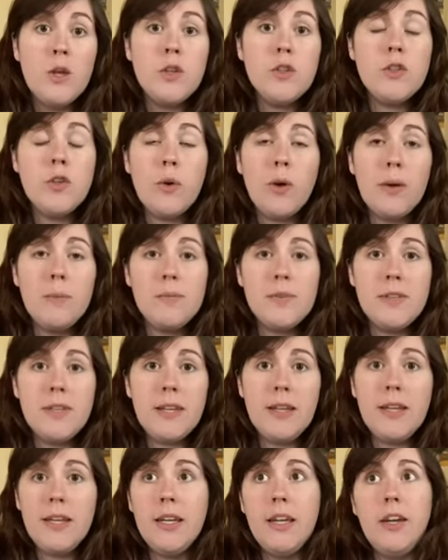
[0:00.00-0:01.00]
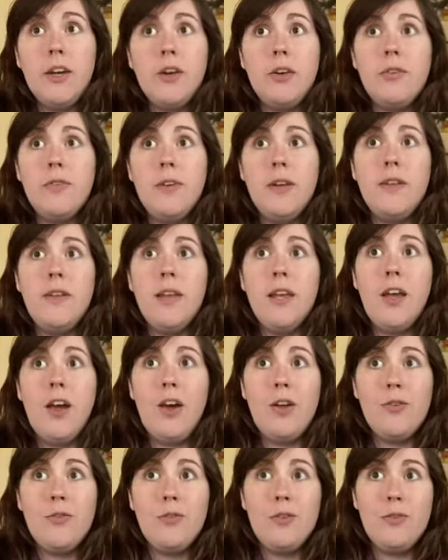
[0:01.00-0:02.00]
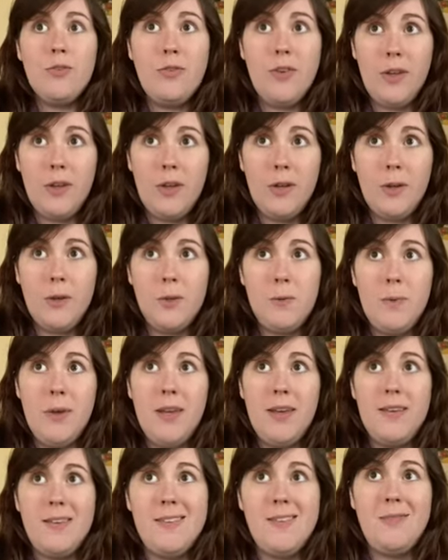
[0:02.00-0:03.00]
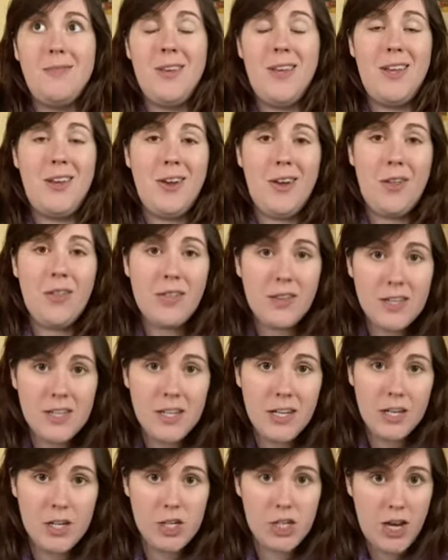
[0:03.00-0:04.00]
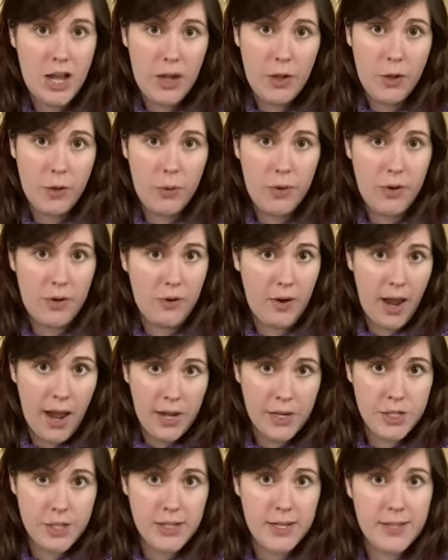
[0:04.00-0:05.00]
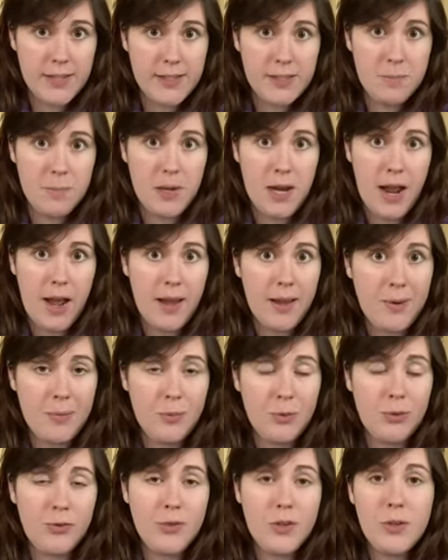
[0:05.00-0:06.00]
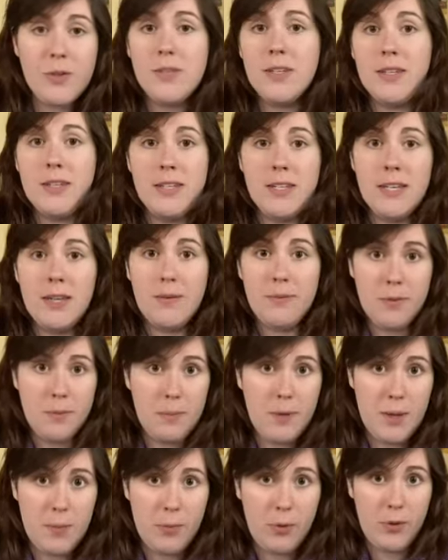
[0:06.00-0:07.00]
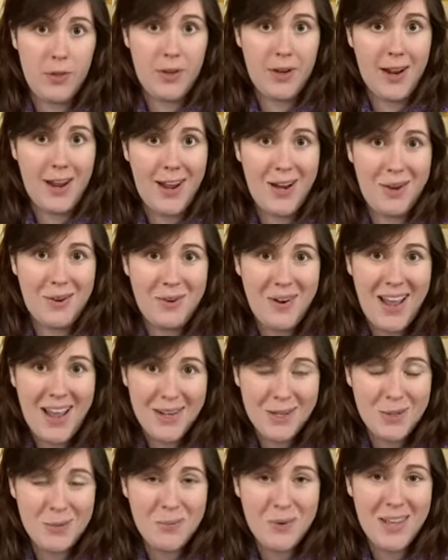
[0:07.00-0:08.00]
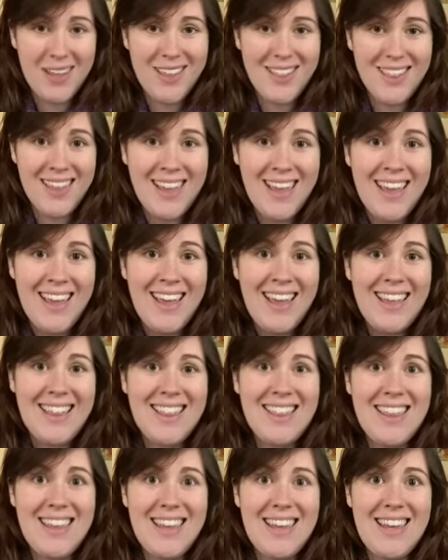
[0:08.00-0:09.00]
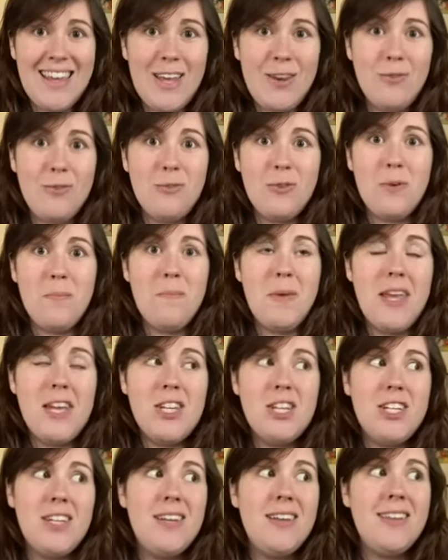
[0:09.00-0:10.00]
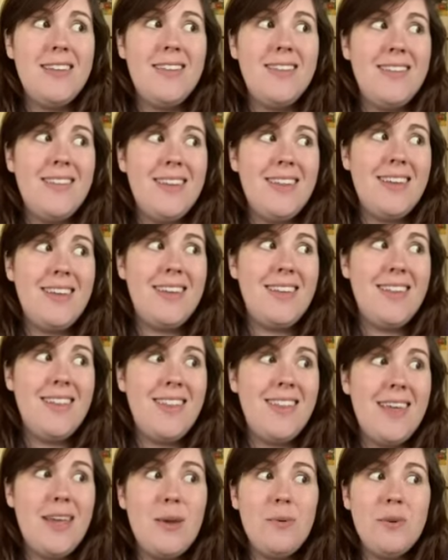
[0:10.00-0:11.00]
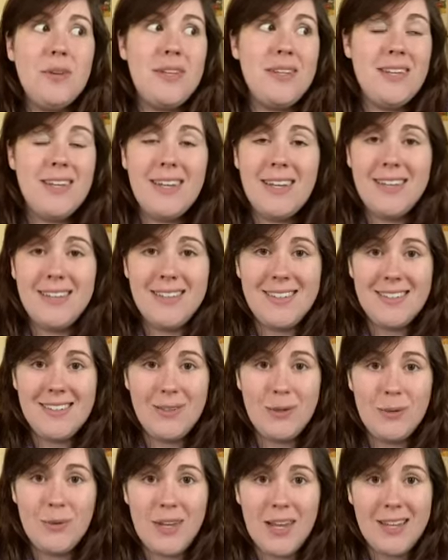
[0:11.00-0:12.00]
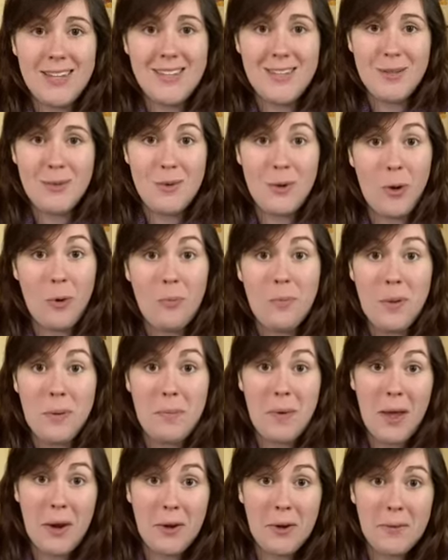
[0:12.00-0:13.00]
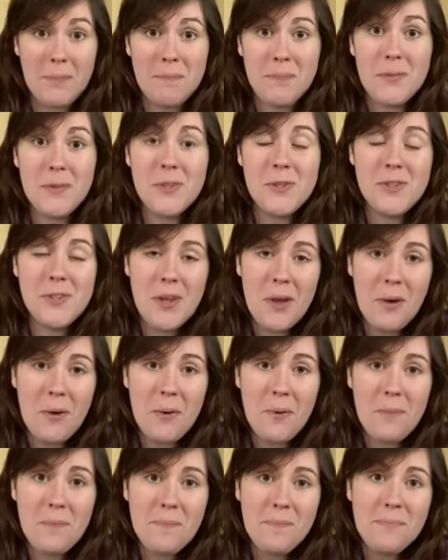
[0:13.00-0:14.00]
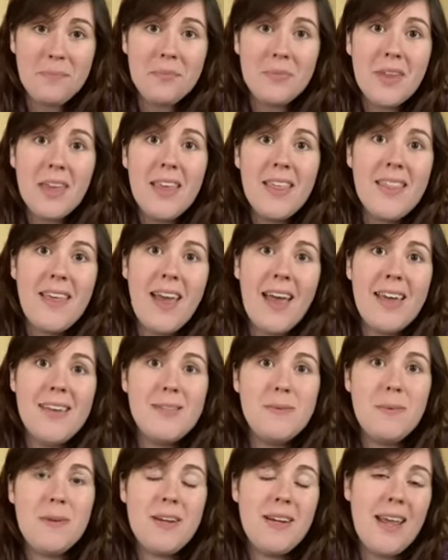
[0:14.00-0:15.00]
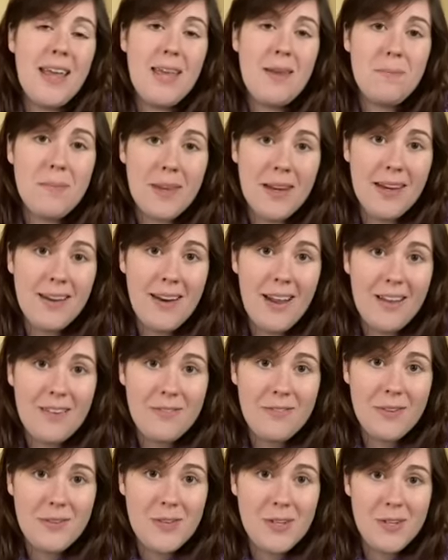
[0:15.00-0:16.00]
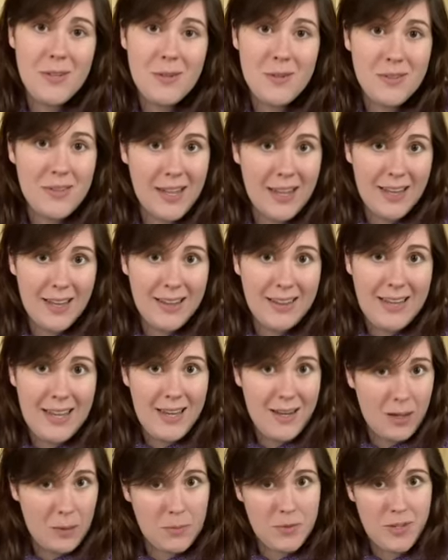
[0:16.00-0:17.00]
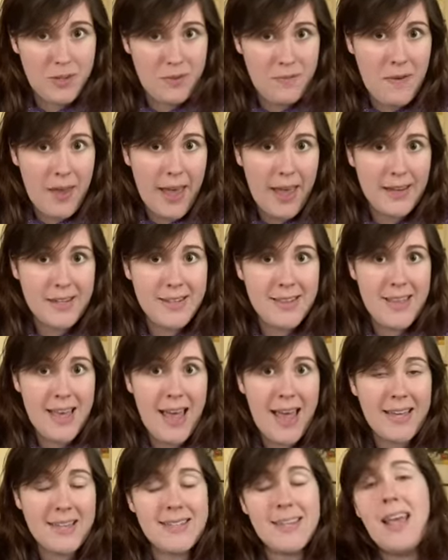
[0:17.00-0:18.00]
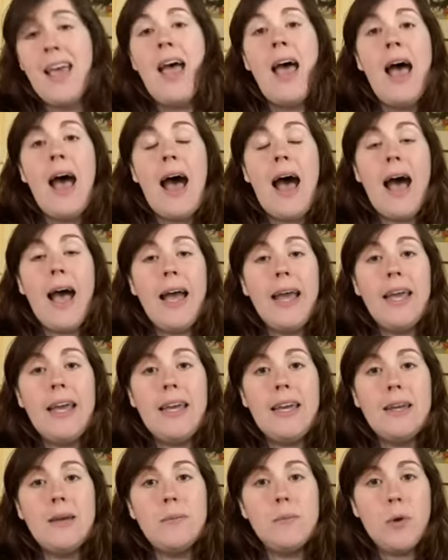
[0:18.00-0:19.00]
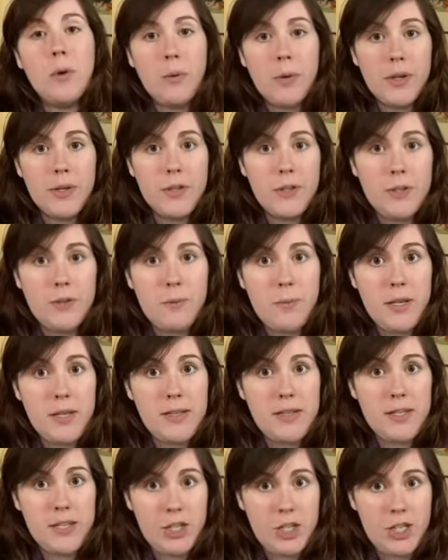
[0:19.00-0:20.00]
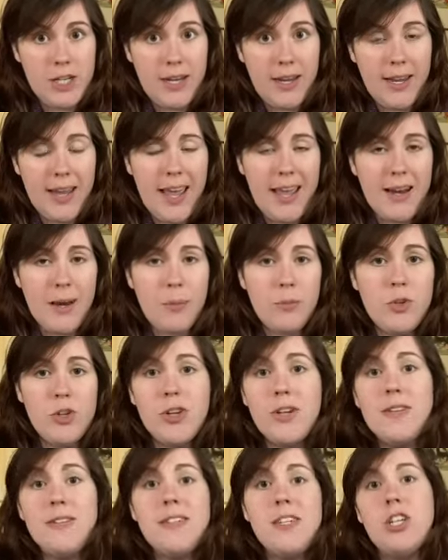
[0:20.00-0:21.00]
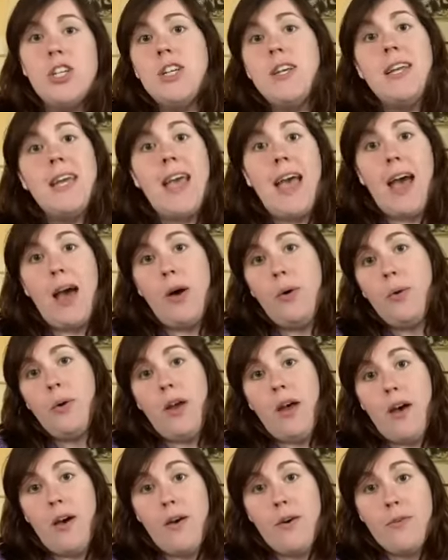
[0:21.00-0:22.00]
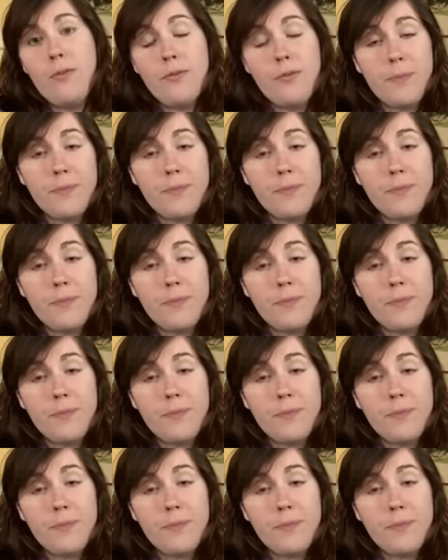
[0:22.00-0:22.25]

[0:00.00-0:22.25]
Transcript: So I'm sitting here feeling unfulfilled because of inauthentic, shallow interactions, but I am refusing to give the people that I interact with the information that they would need to get to know me better. So that has been an 8 minute and 52 second lead up to the fact that I am going to be ditching and I'm transitioning out of